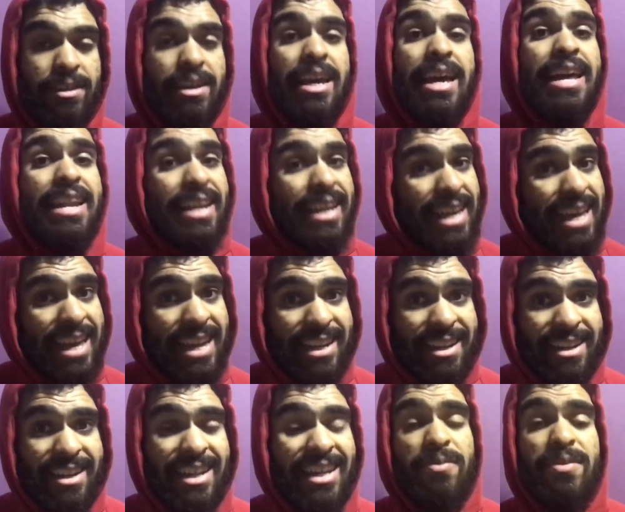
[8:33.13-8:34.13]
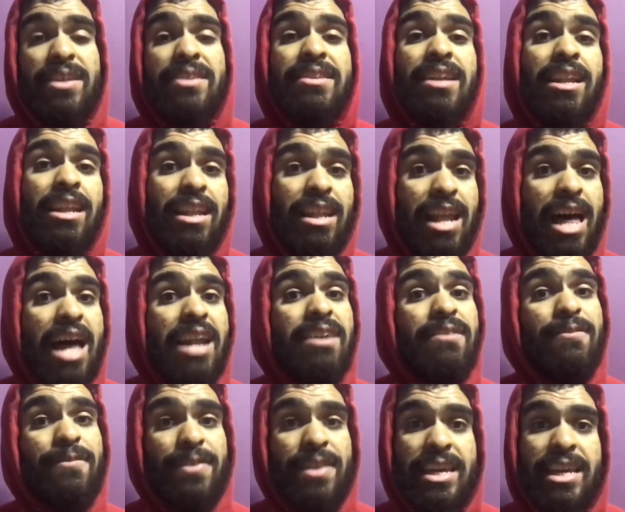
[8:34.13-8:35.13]
And again, there's a lot
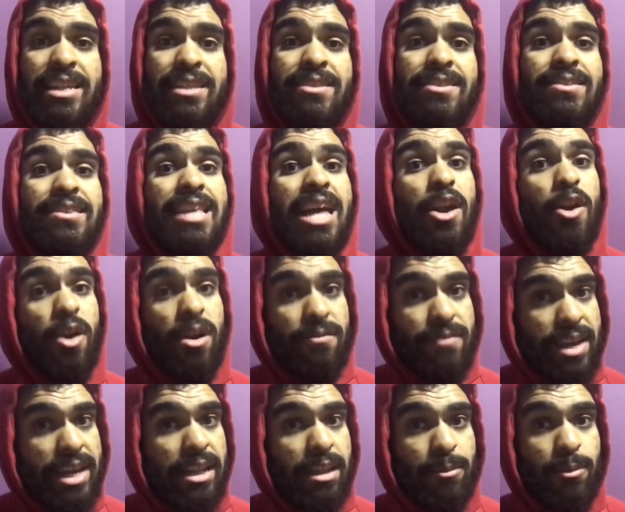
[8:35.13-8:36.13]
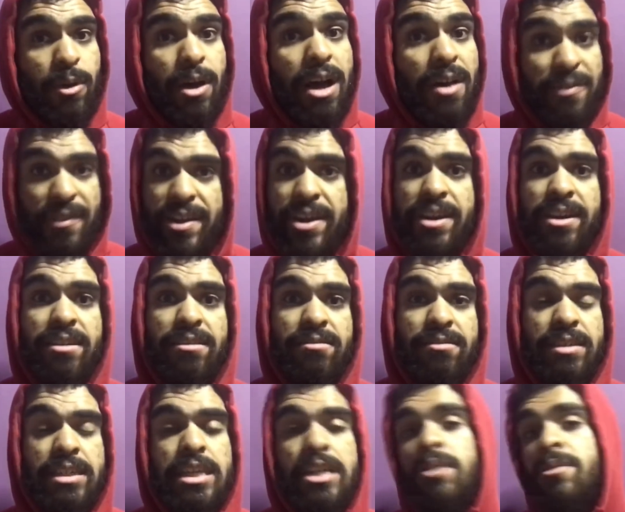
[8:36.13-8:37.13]
of things that are available out there,
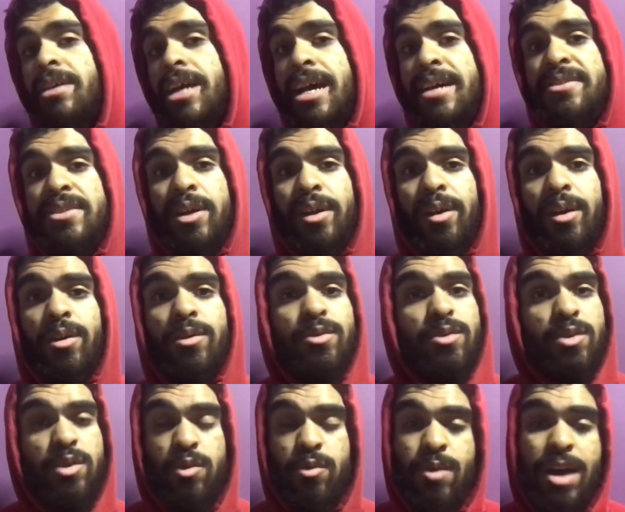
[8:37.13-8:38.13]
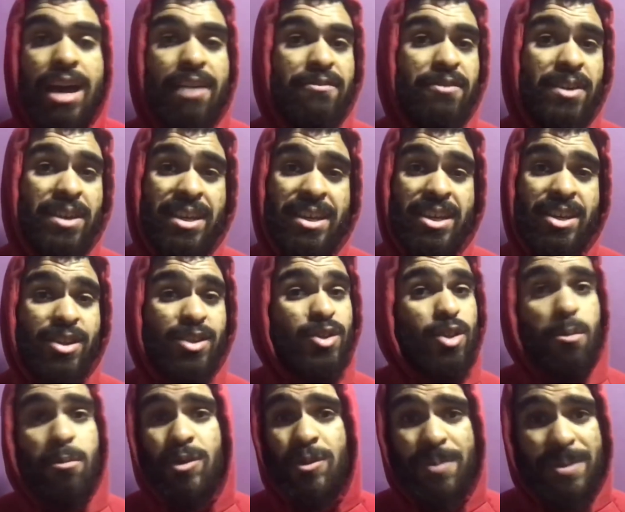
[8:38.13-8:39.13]
you know, guys and girls. You have
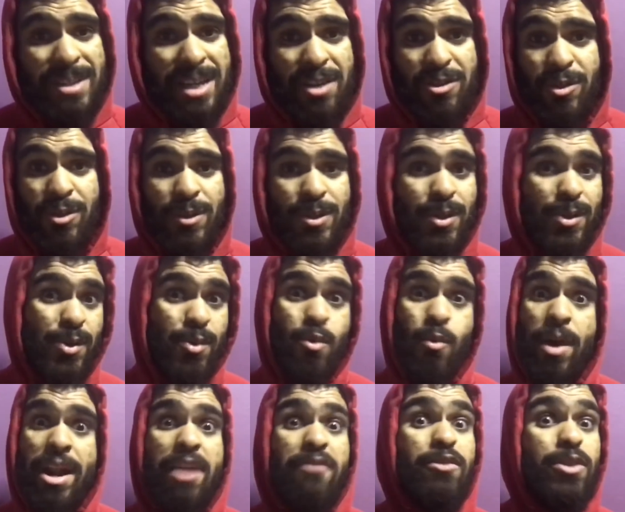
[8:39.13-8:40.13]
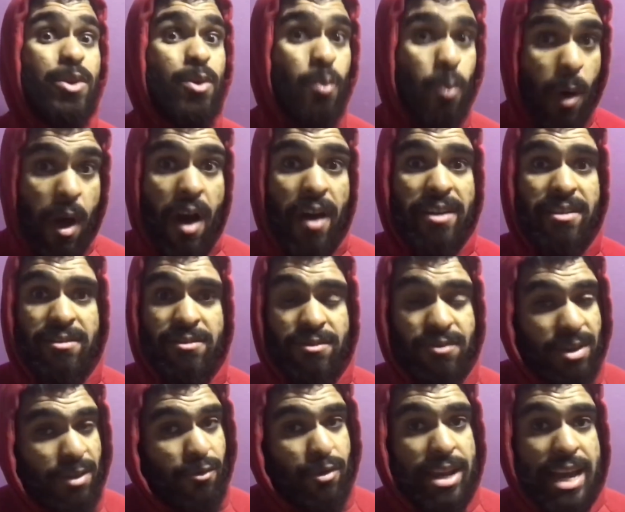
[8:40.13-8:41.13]
so much potential to do whatever you want
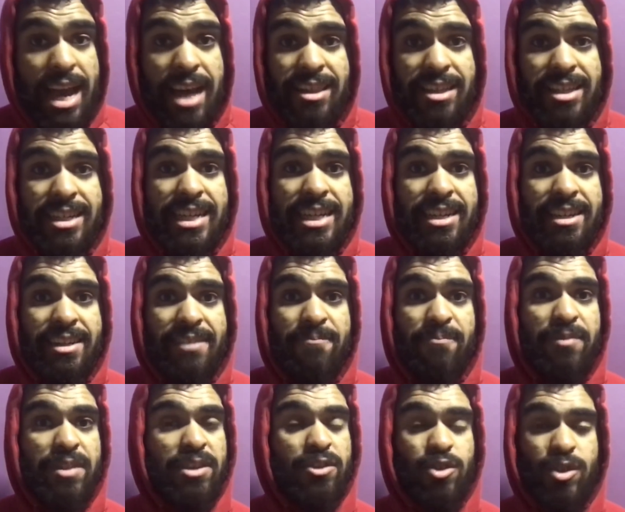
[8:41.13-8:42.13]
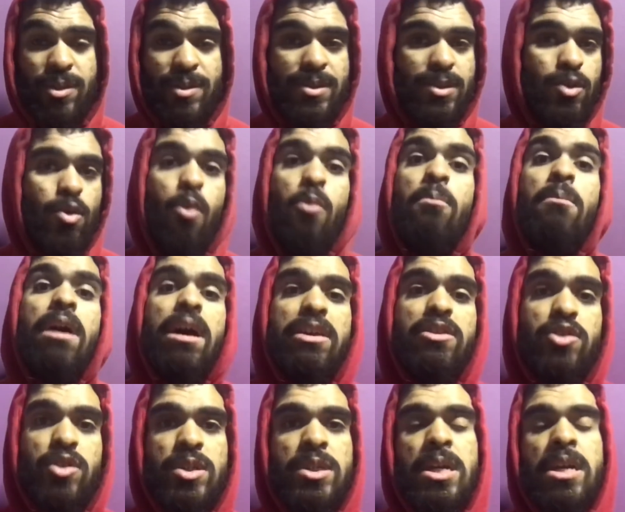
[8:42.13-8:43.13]
in reality. There's just so
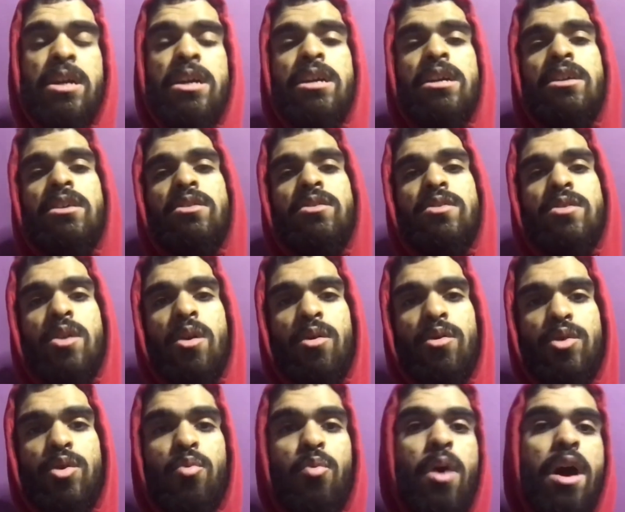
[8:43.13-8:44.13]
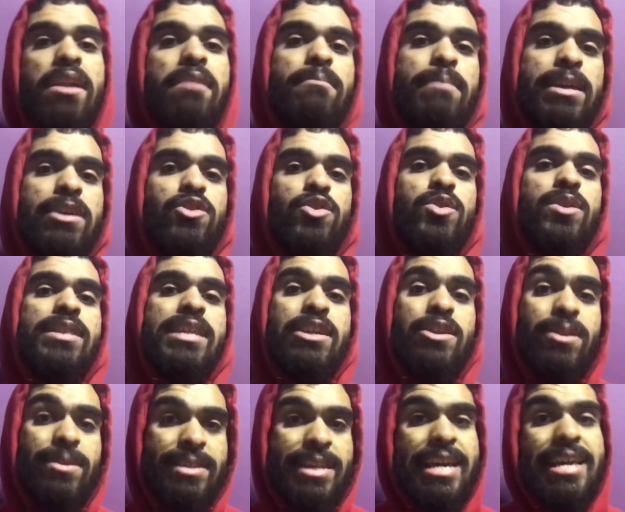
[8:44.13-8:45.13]
much. So you want to make sure that
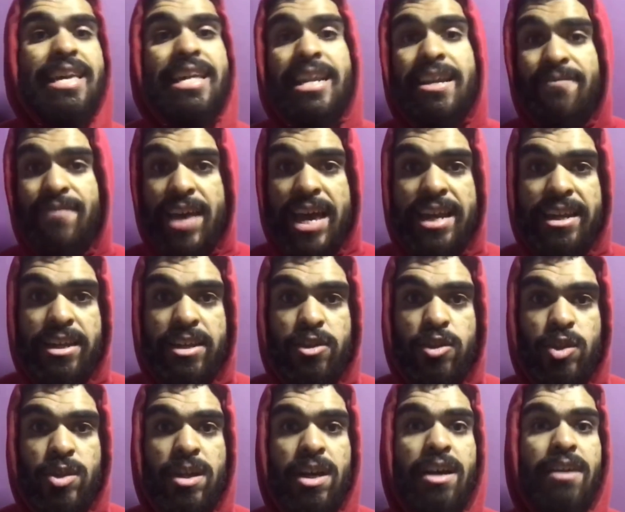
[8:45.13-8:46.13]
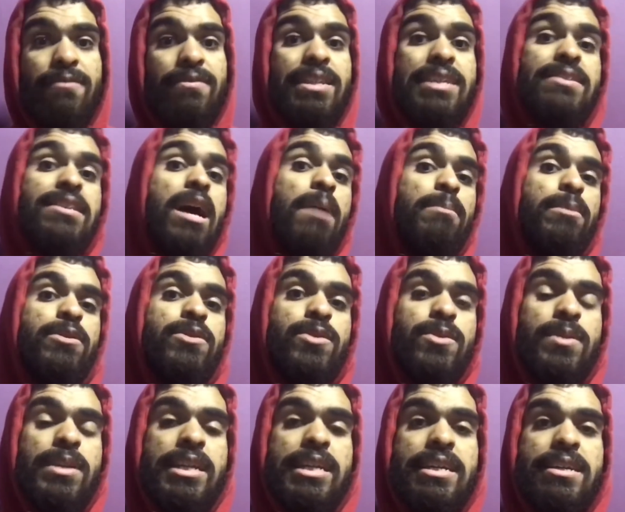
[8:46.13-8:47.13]
you're taking advantage of these
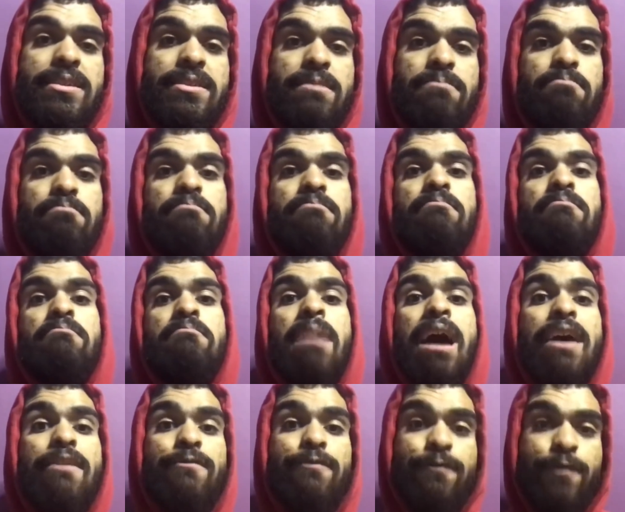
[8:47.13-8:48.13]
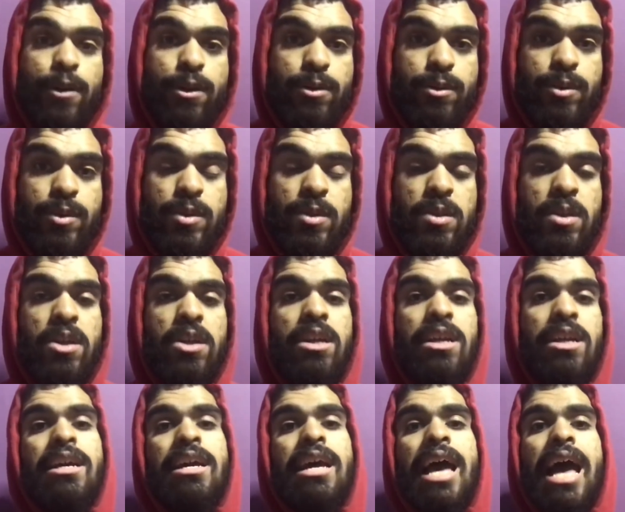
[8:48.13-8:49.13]
opportunities by first
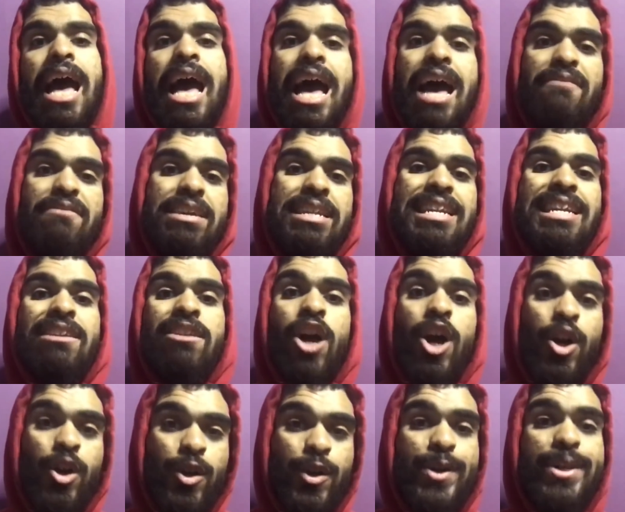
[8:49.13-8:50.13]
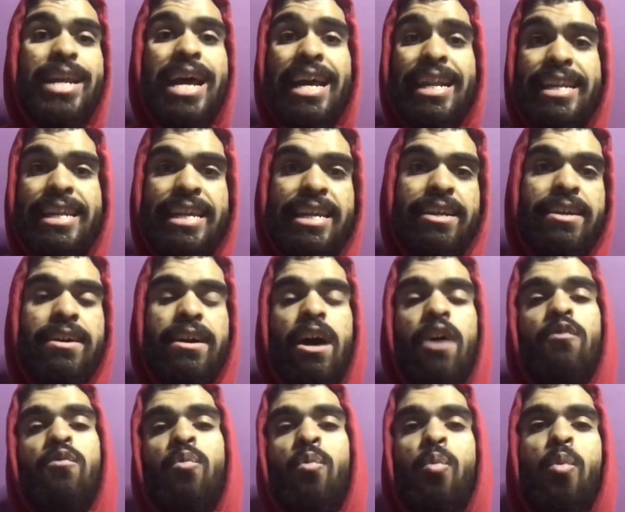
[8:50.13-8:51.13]
having a good idea
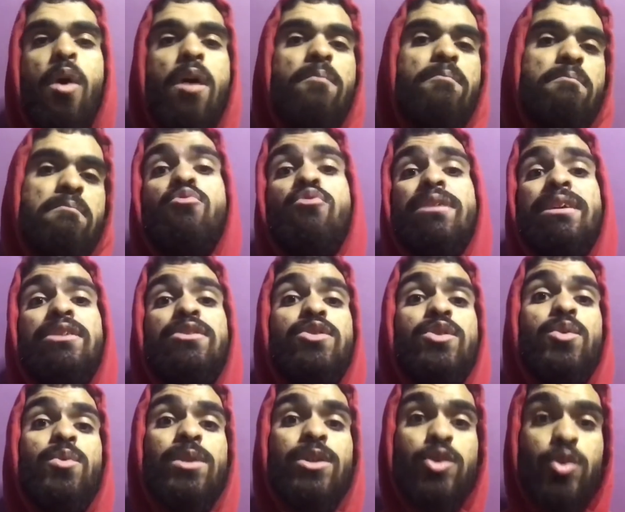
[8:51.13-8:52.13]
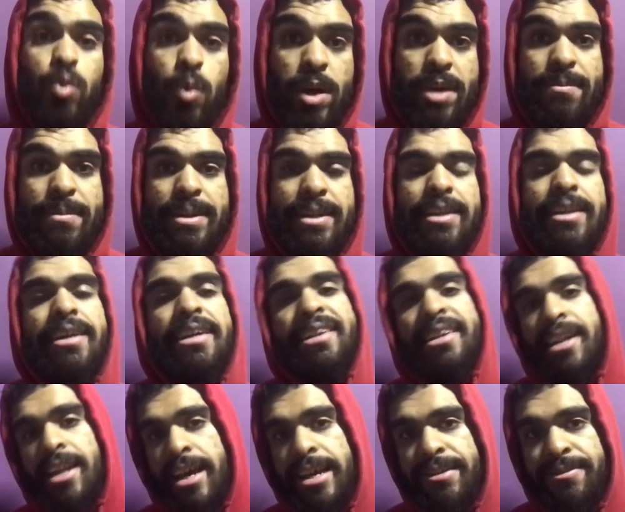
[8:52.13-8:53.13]
of what brings you enjoyment
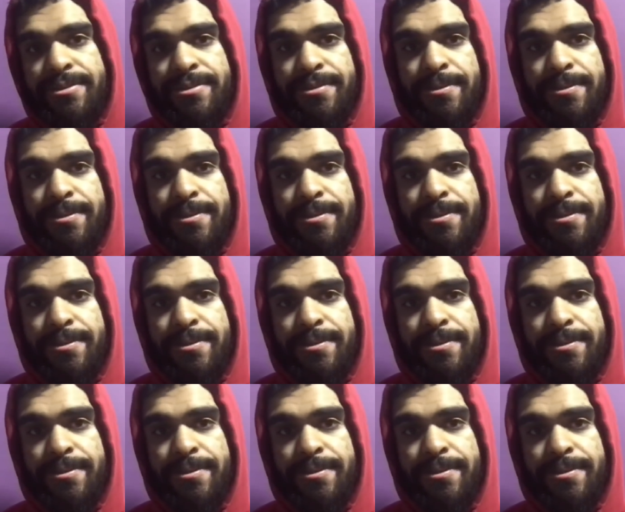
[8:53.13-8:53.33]
in life.